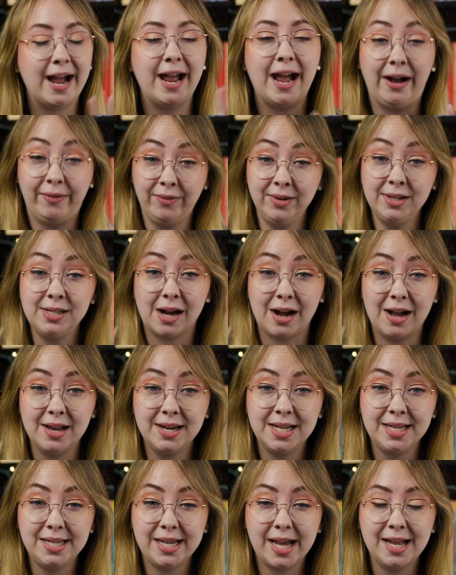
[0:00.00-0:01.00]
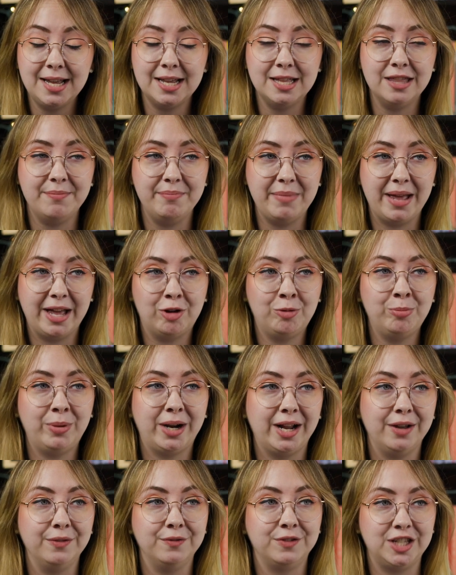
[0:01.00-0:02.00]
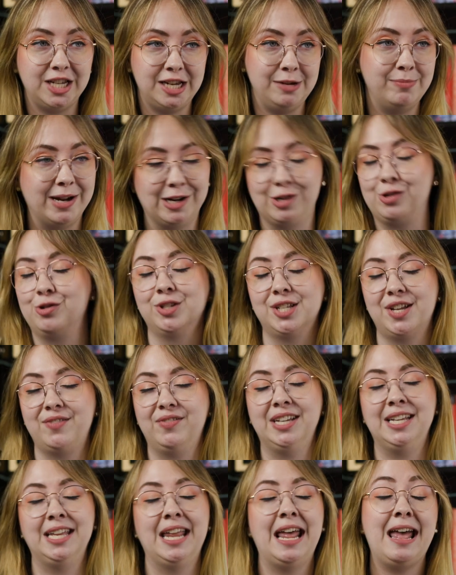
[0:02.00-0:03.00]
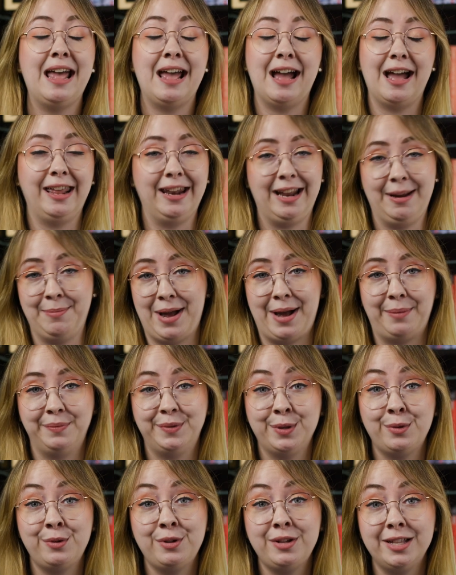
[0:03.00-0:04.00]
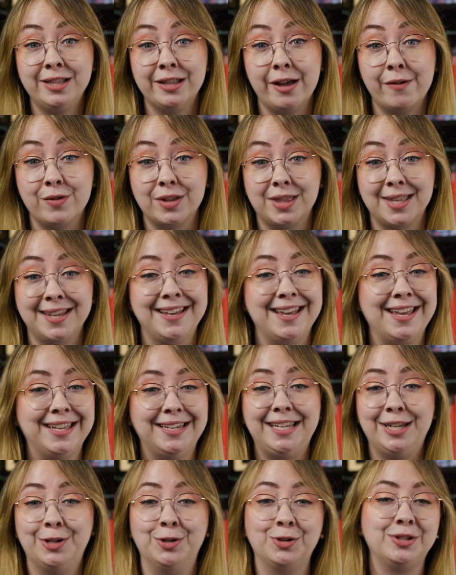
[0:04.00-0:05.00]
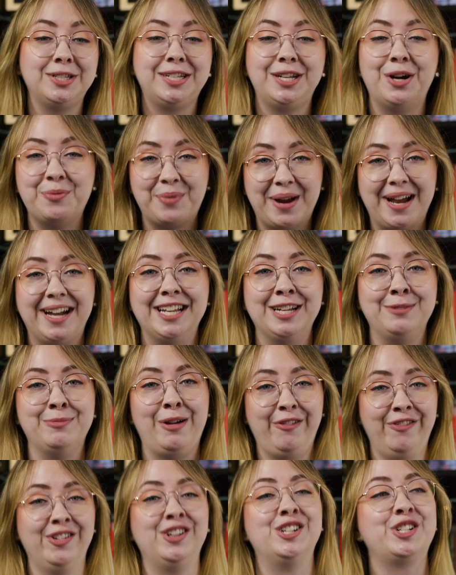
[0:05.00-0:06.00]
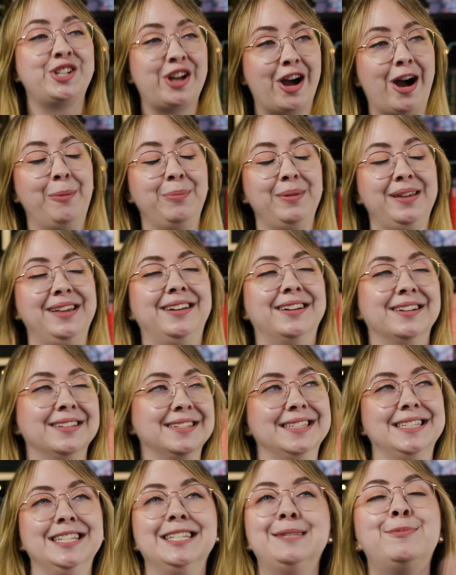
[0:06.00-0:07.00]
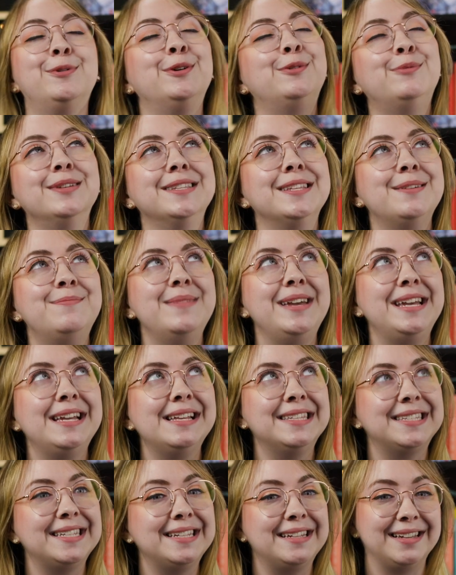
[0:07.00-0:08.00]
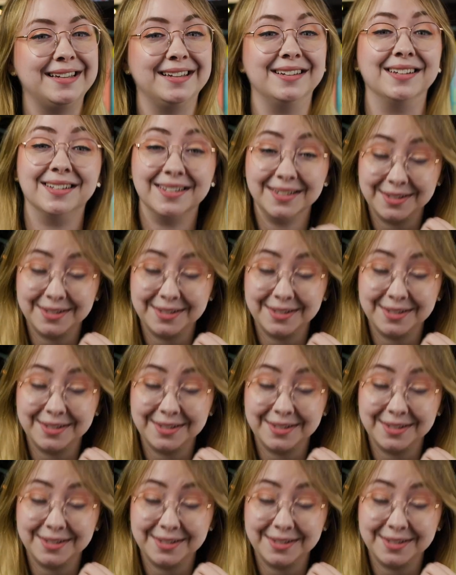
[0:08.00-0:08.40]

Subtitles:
I haven't gotten it yet in the mail, but I've seen pictures of it, and I'm absolutely in love with it and eagerly awaiting my finished copy because this book was amazing.